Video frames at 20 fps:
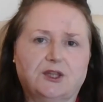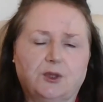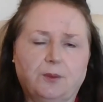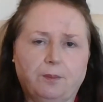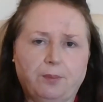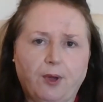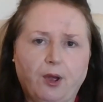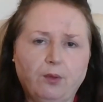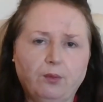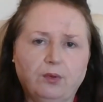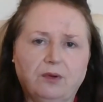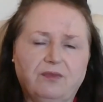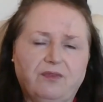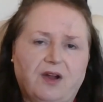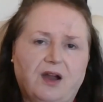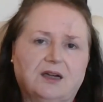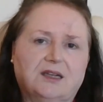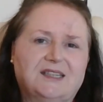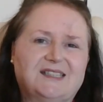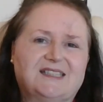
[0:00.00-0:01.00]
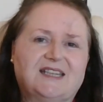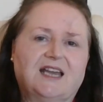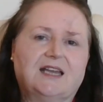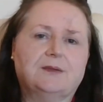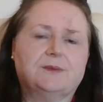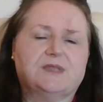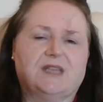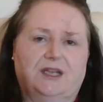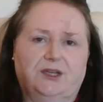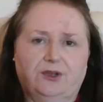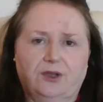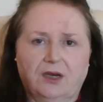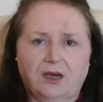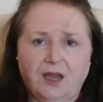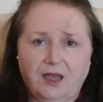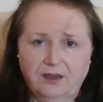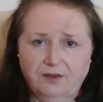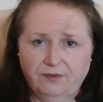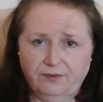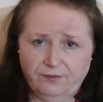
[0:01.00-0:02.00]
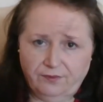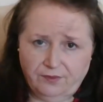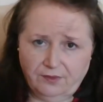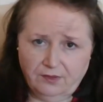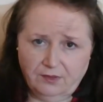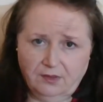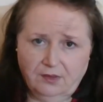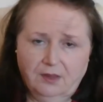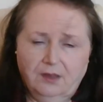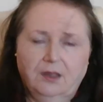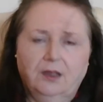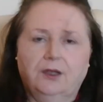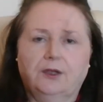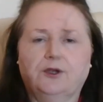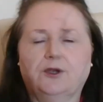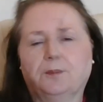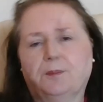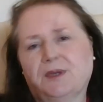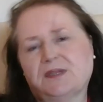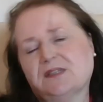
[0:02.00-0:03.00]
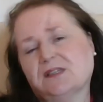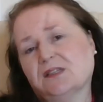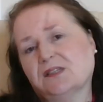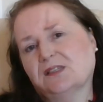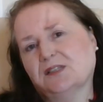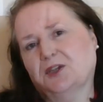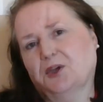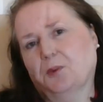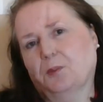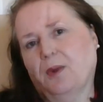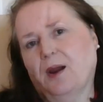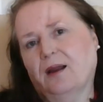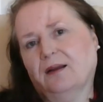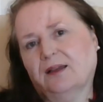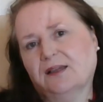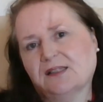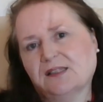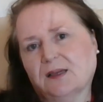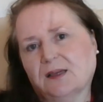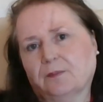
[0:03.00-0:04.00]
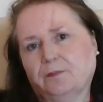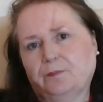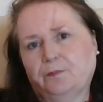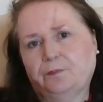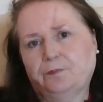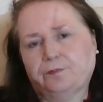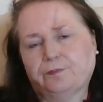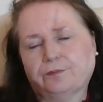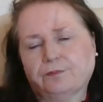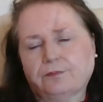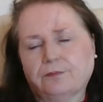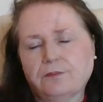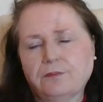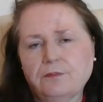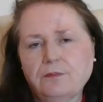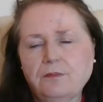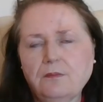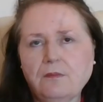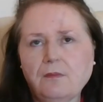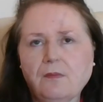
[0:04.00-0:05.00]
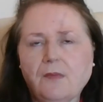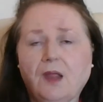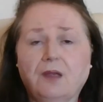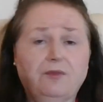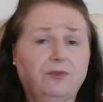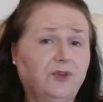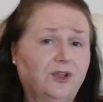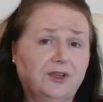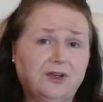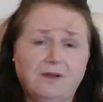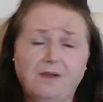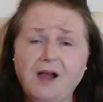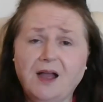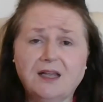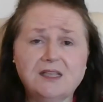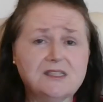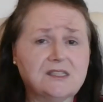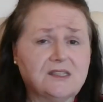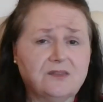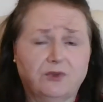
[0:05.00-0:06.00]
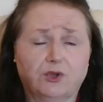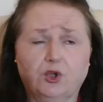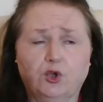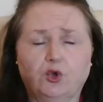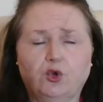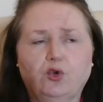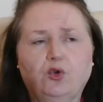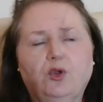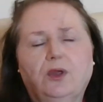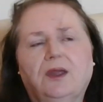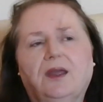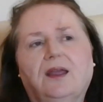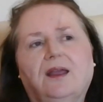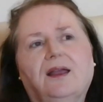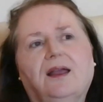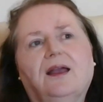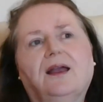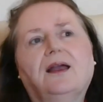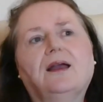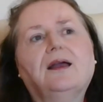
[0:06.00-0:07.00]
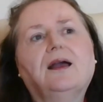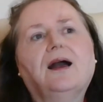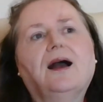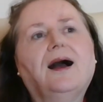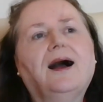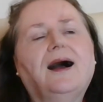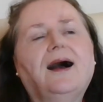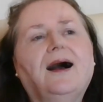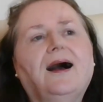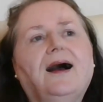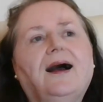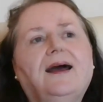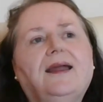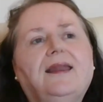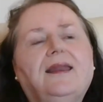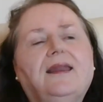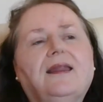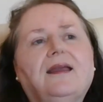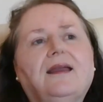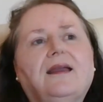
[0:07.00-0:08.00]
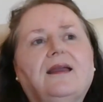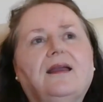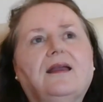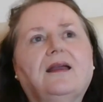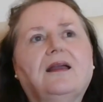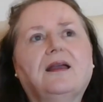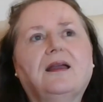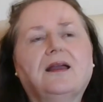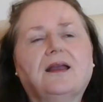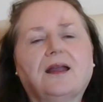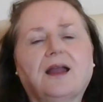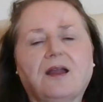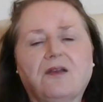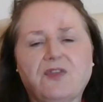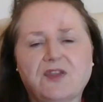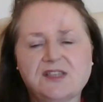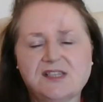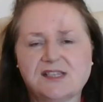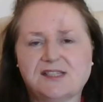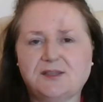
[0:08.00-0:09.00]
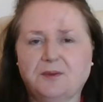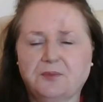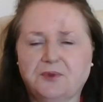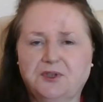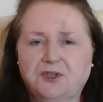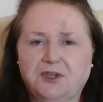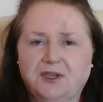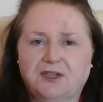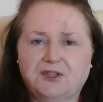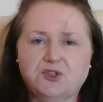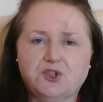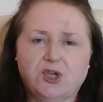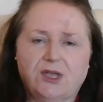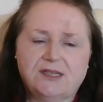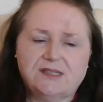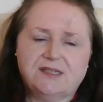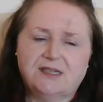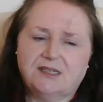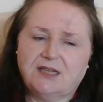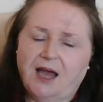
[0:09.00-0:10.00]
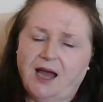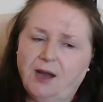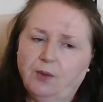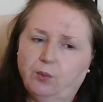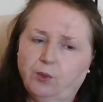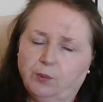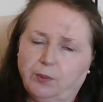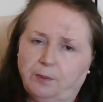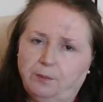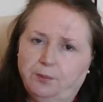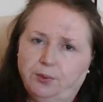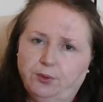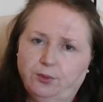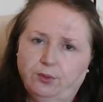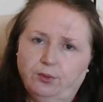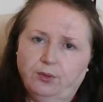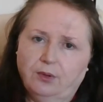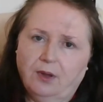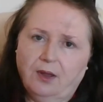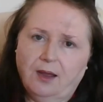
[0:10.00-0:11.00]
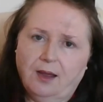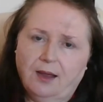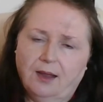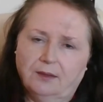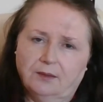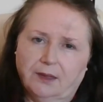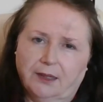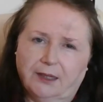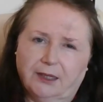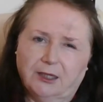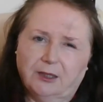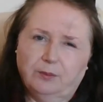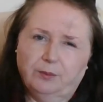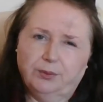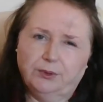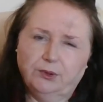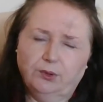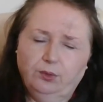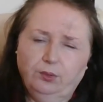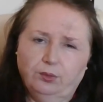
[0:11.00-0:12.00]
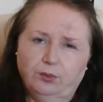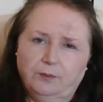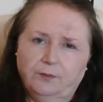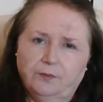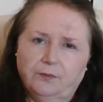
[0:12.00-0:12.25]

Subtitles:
the power of archetypes in your life, your business and your marketing, for your clients, for you. And if this is something you're interested, I will be putting a link below.